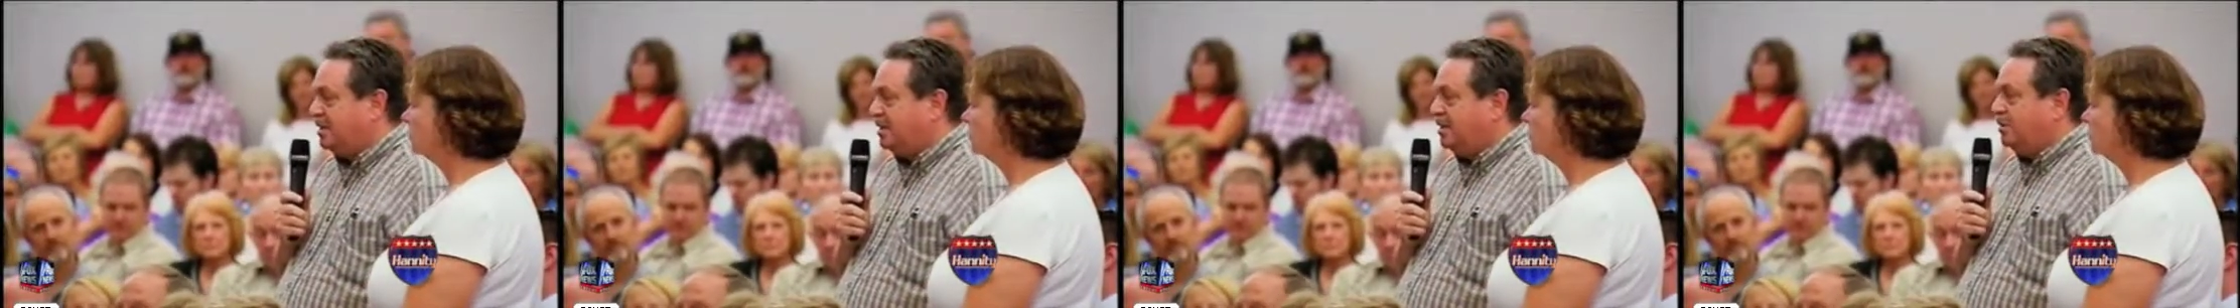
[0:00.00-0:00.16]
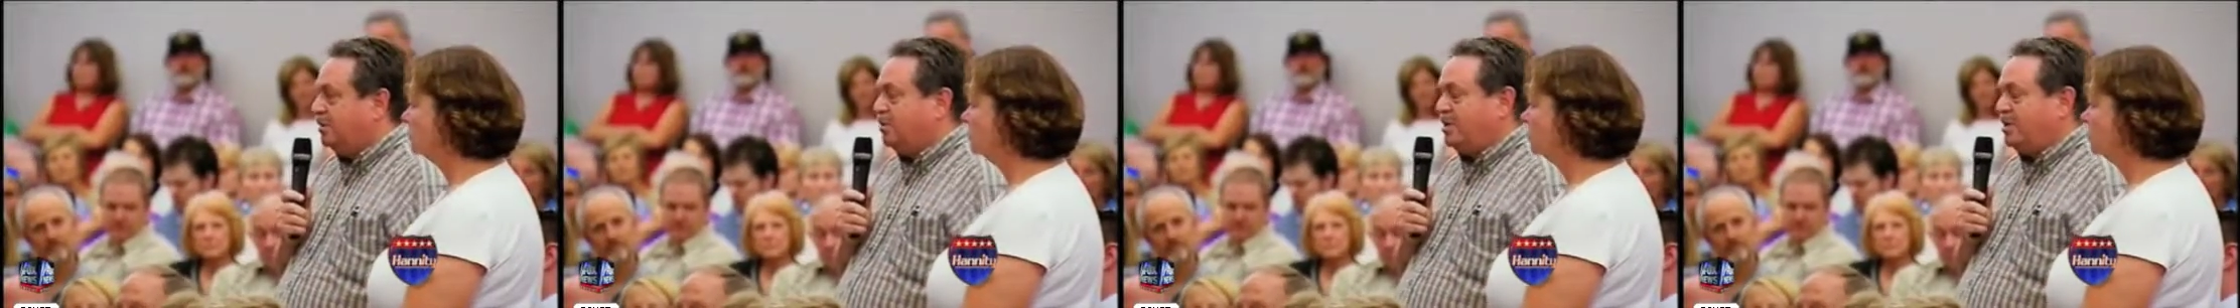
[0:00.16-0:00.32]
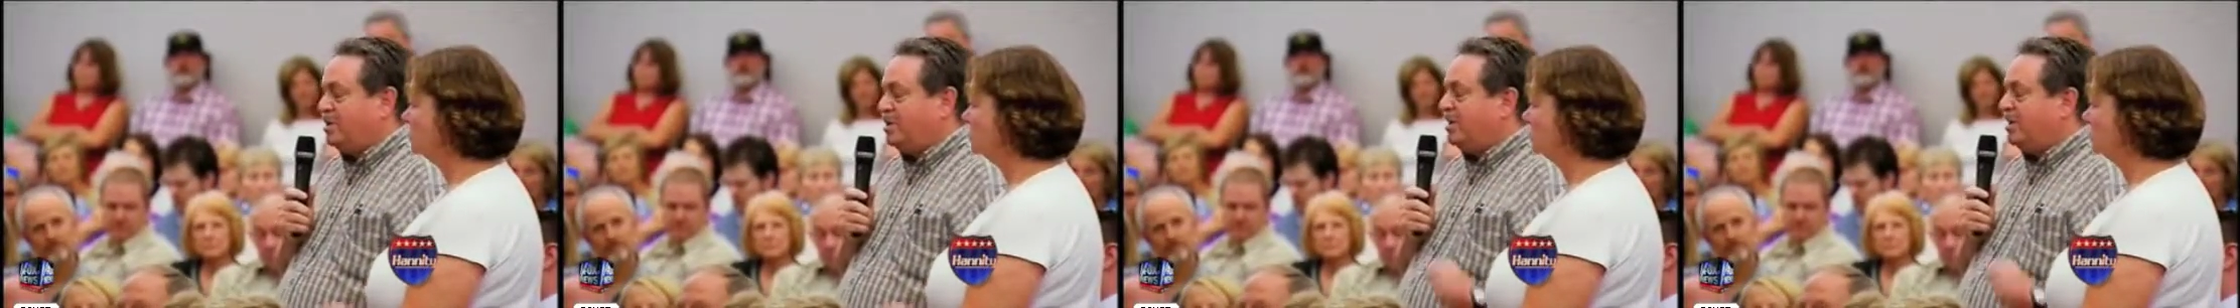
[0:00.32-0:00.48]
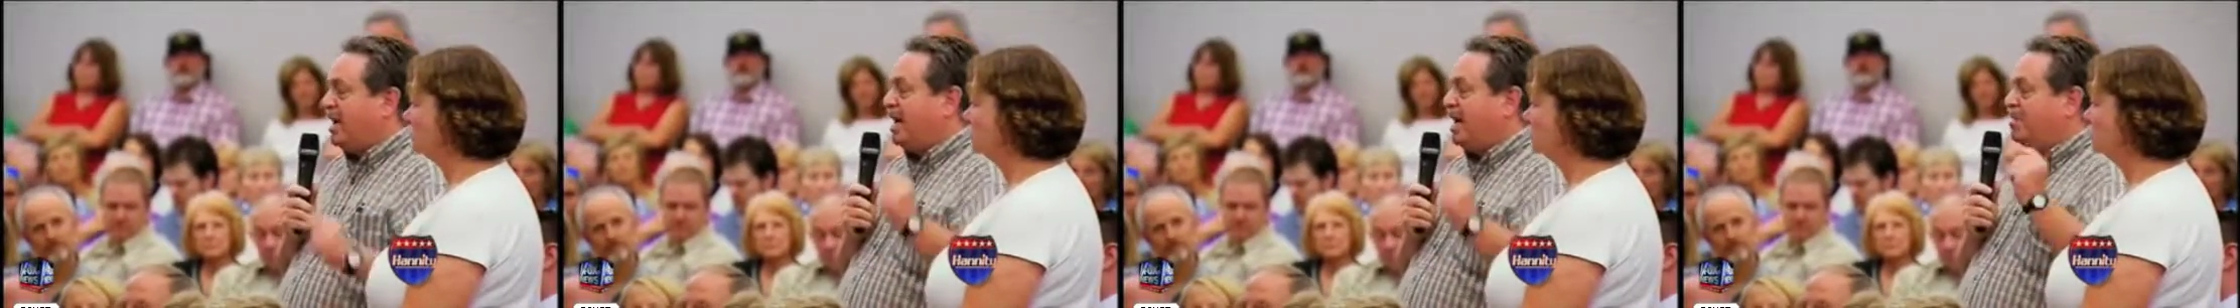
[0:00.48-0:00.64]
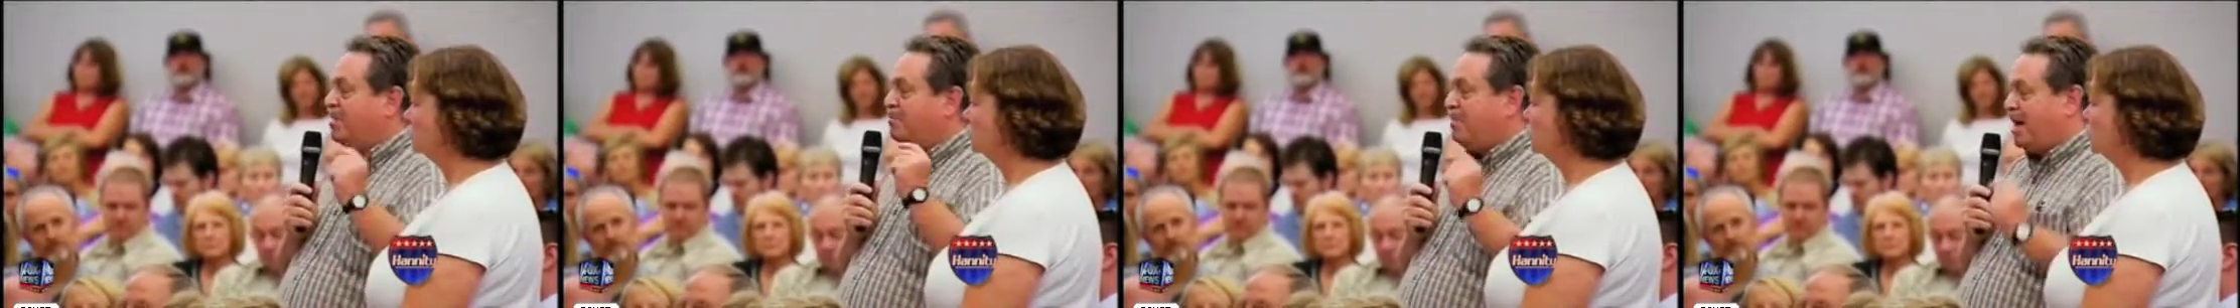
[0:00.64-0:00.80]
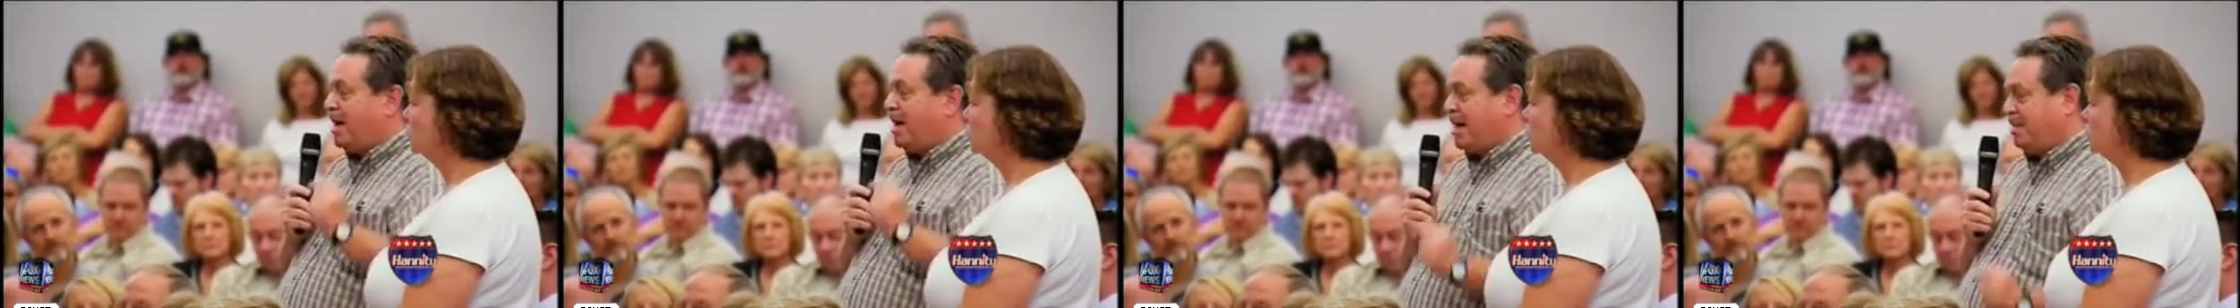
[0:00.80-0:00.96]
We are not
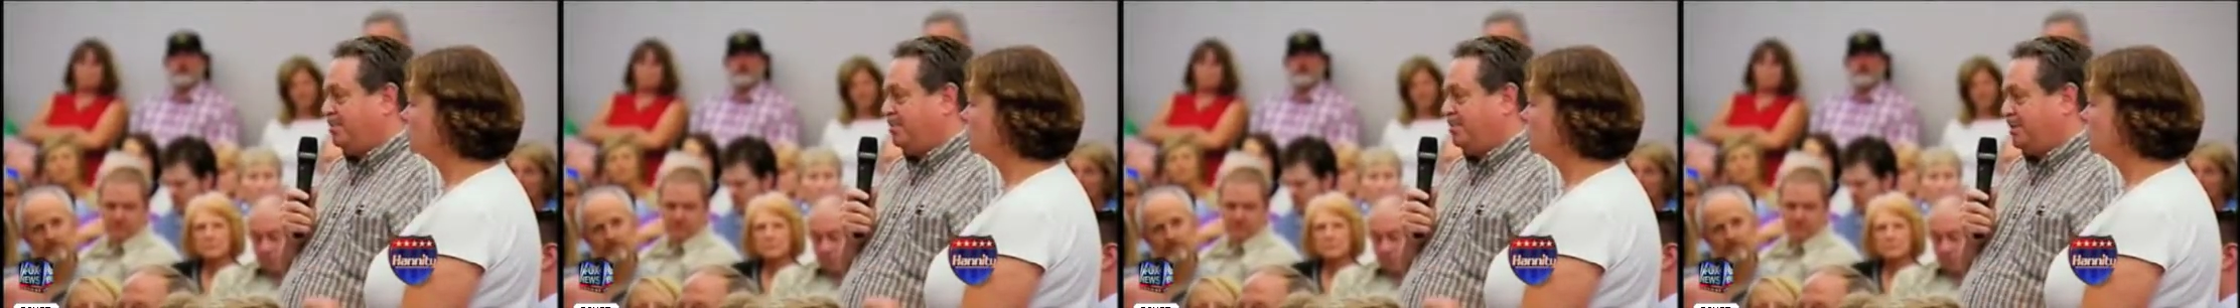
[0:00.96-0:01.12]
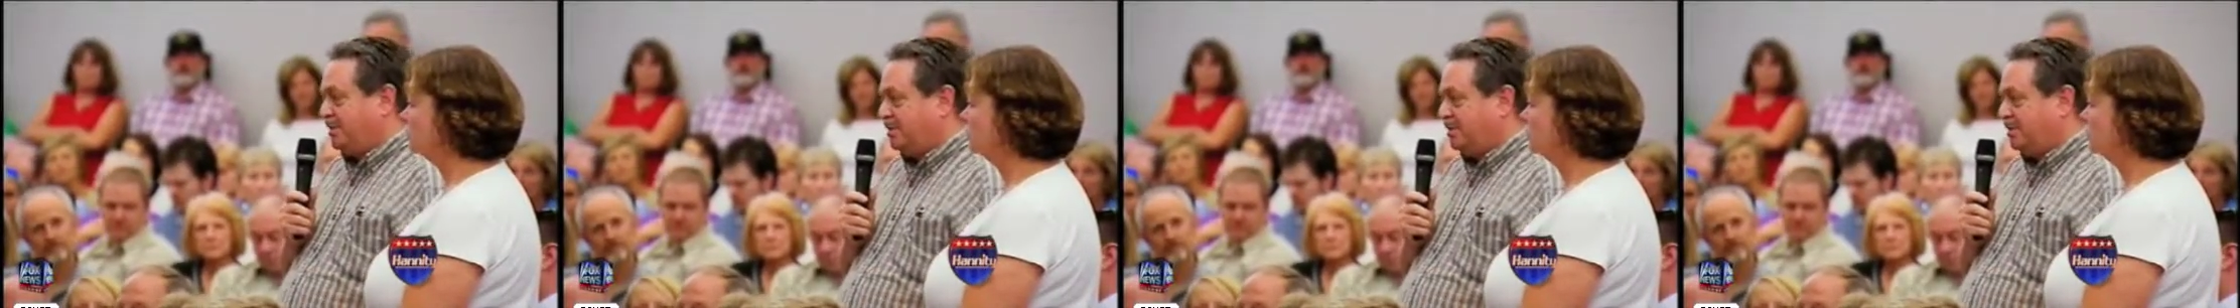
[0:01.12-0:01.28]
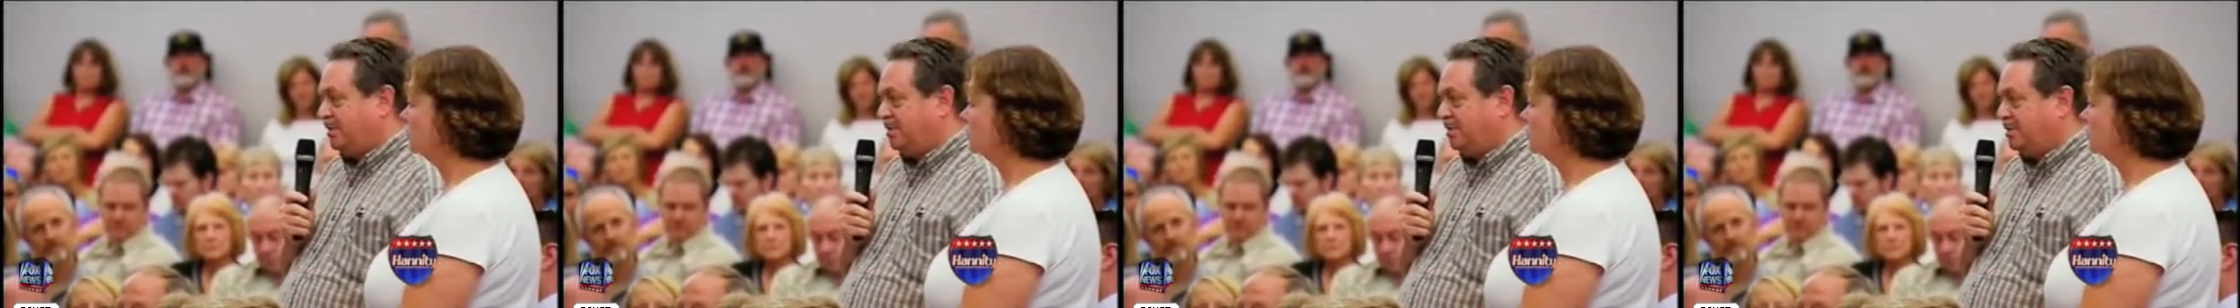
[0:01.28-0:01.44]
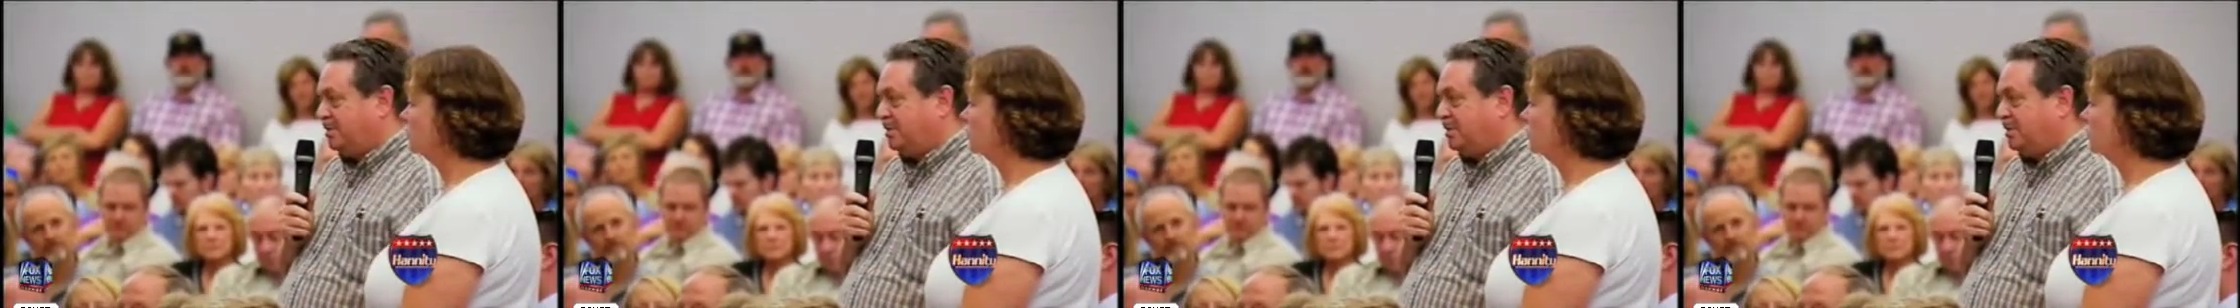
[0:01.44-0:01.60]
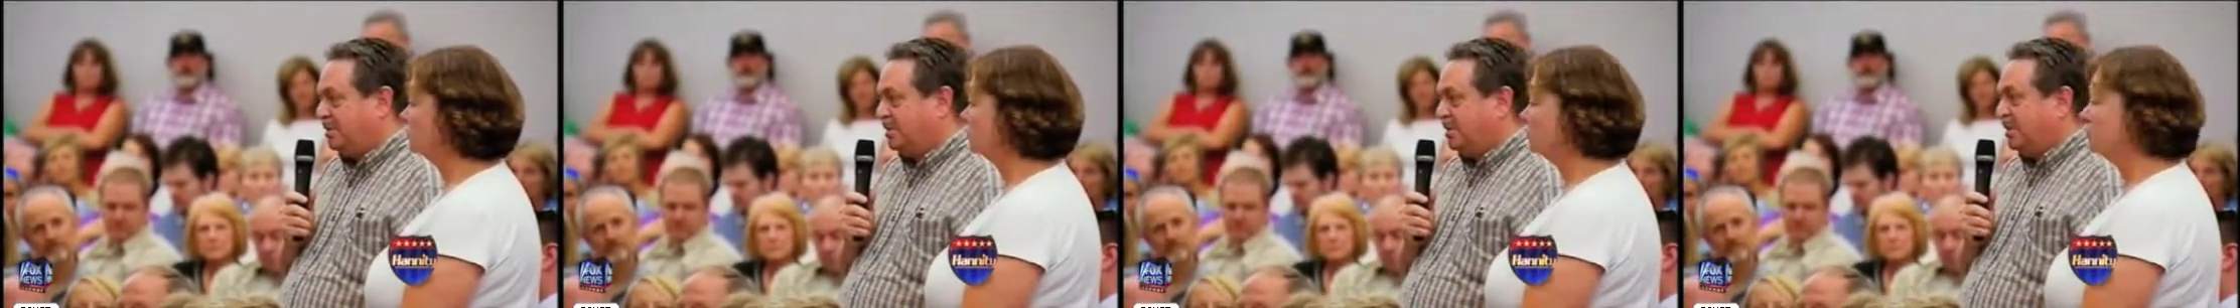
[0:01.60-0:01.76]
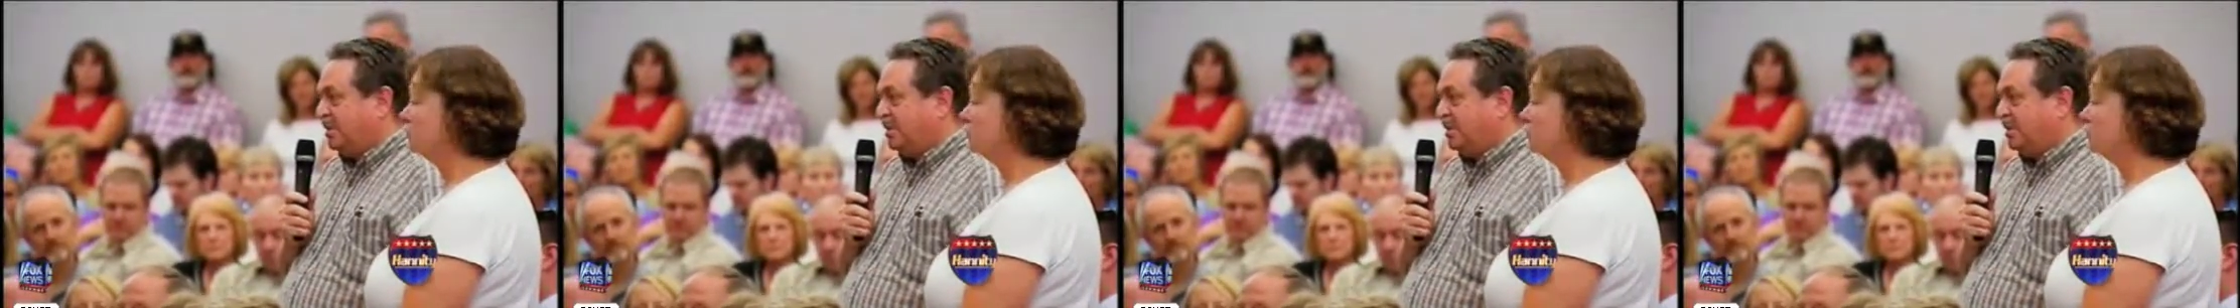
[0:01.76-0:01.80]
mobsters.